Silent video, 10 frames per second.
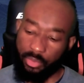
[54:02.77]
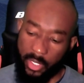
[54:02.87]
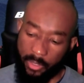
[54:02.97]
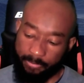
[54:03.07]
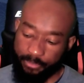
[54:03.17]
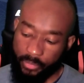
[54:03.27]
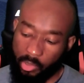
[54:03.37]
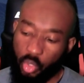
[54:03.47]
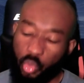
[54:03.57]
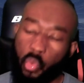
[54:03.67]
there
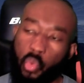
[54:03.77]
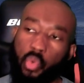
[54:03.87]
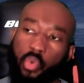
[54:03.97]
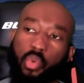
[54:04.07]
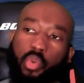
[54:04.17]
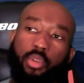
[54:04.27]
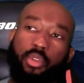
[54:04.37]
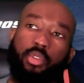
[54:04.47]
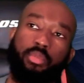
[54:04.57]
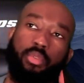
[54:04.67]
who,
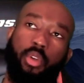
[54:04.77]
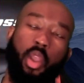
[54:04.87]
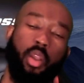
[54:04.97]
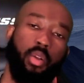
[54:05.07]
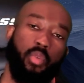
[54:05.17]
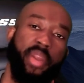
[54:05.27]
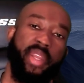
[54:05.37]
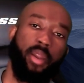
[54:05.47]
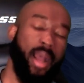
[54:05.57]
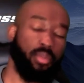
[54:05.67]
when
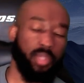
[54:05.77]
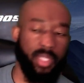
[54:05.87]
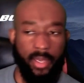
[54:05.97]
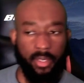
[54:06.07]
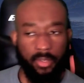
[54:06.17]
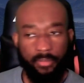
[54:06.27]
they're outside,